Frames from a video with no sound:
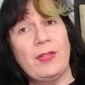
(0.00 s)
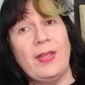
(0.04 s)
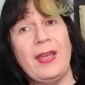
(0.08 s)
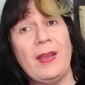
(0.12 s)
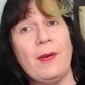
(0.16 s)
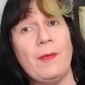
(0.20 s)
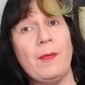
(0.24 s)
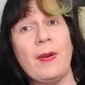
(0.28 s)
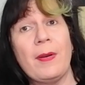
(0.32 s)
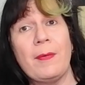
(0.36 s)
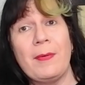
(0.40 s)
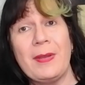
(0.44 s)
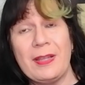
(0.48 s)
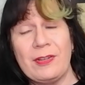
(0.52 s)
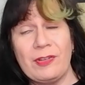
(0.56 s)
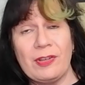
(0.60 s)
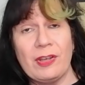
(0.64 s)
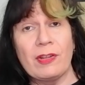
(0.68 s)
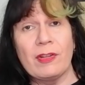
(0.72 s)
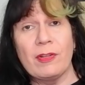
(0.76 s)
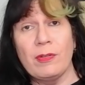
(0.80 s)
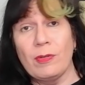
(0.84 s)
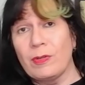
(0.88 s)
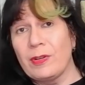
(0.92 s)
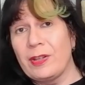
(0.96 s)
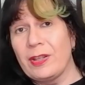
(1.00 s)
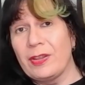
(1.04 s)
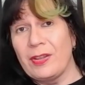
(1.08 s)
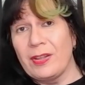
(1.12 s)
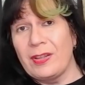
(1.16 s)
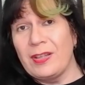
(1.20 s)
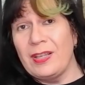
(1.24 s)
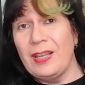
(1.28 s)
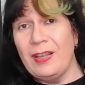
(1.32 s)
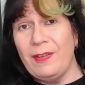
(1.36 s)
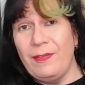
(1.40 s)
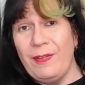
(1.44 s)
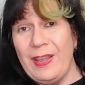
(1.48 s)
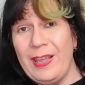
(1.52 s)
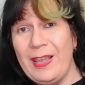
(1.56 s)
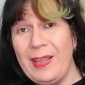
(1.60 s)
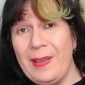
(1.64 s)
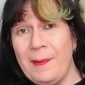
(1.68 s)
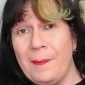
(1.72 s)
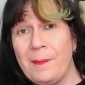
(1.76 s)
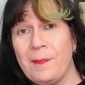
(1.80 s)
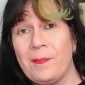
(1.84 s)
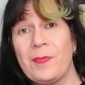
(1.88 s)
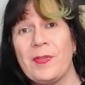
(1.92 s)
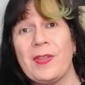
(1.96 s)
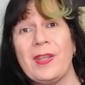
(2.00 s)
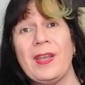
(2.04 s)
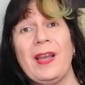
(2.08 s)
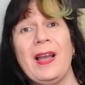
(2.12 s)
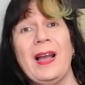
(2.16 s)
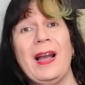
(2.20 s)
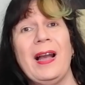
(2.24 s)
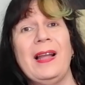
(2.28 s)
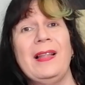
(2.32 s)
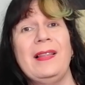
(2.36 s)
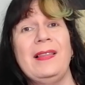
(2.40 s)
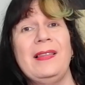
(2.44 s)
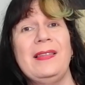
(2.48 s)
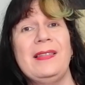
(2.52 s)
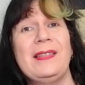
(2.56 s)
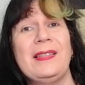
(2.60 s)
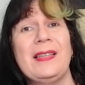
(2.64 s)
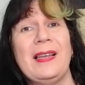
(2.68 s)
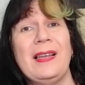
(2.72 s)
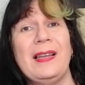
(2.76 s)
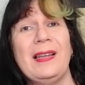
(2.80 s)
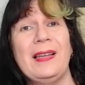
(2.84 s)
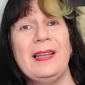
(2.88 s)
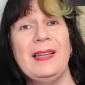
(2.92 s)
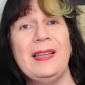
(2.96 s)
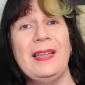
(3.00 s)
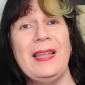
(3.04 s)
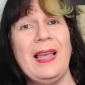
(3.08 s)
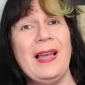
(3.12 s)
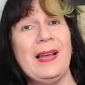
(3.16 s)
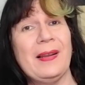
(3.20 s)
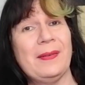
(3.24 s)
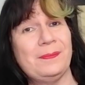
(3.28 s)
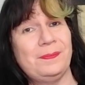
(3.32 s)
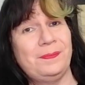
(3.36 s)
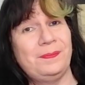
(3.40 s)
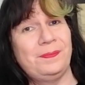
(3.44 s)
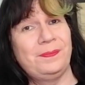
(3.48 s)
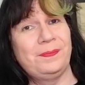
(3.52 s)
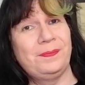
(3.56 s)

there where we just looked at the TV, and yeah,